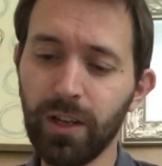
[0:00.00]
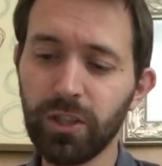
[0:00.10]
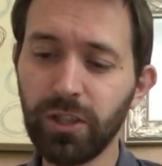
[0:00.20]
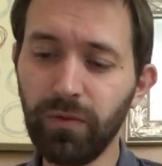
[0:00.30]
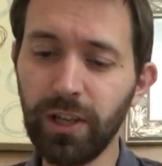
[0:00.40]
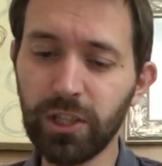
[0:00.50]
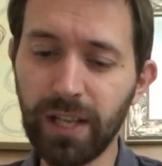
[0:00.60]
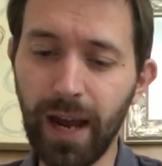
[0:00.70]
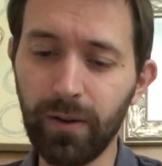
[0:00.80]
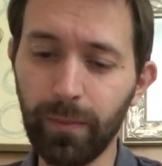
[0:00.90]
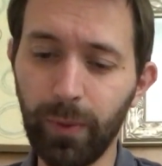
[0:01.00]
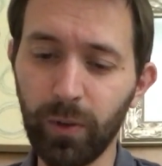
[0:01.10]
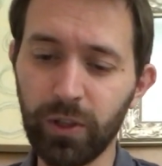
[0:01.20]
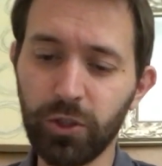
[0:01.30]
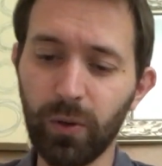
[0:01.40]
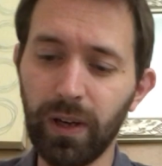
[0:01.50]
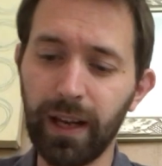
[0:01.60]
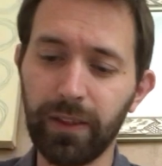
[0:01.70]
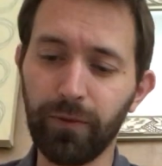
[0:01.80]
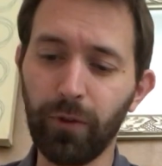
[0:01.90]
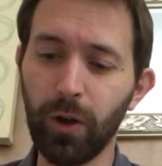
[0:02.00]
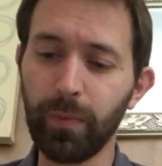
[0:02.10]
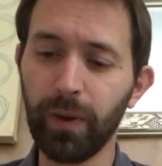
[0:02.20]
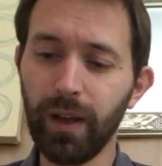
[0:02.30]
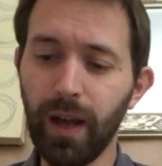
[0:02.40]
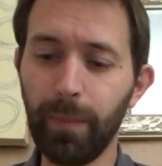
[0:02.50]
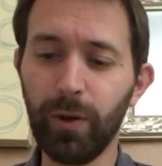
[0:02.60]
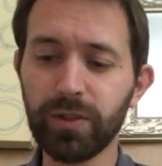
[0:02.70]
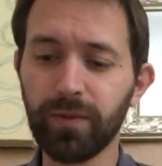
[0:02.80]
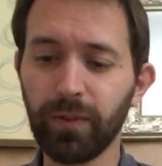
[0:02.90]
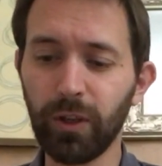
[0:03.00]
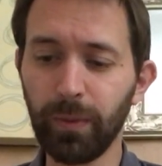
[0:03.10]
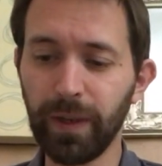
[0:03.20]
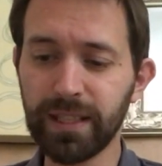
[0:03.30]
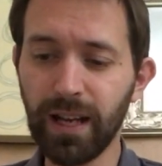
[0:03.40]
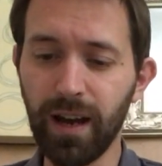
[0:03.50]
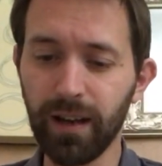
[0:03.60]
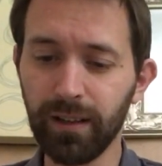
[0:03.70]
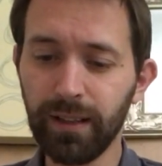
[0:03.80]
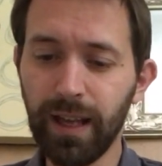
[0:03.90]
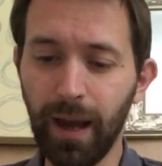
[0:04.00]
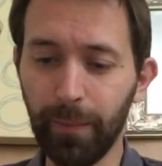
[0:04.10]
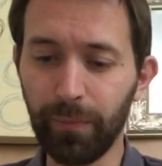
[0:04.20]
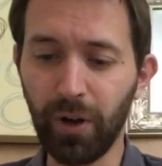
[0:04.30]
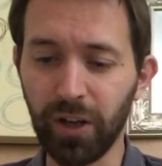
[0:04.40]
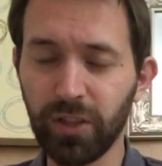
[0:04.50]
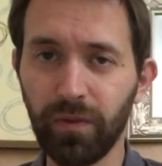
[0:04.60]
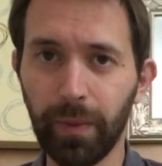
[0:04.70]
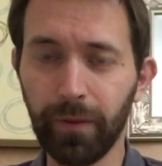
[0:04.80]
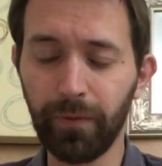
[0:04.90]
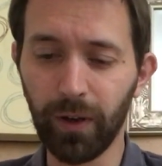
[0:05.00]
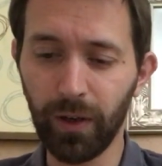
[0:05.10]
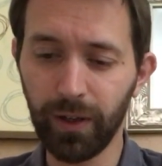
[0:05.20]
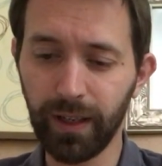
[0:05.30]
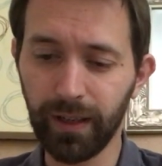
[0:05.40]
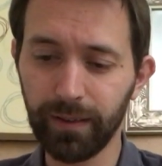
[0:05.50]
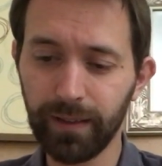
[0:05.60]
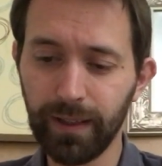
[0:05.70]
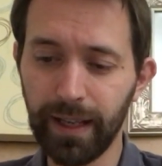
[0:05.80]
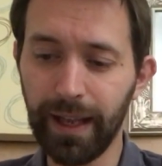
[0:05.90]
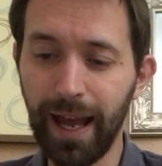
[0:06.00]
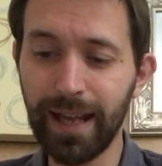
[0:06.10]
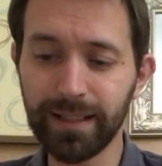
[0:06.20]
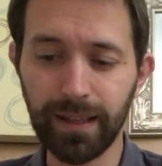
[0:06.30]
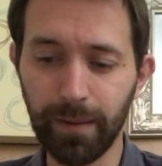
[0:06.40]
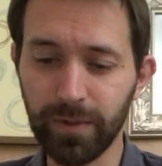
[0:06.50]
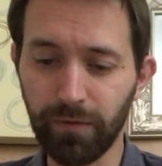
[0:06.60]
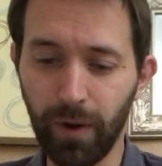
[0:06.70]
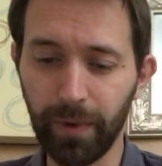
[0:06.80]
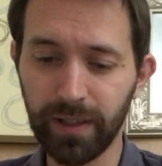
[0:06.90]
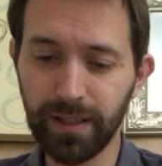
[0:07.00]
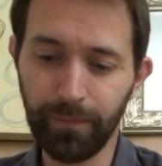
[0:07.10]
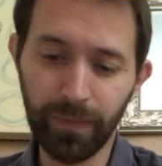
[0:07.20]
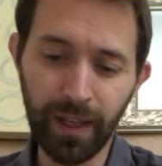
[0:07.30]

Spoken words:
She reached down and pulled a short length of rope, a pot of gloopy tar, and brush from the footlocker, and handed them to Robert.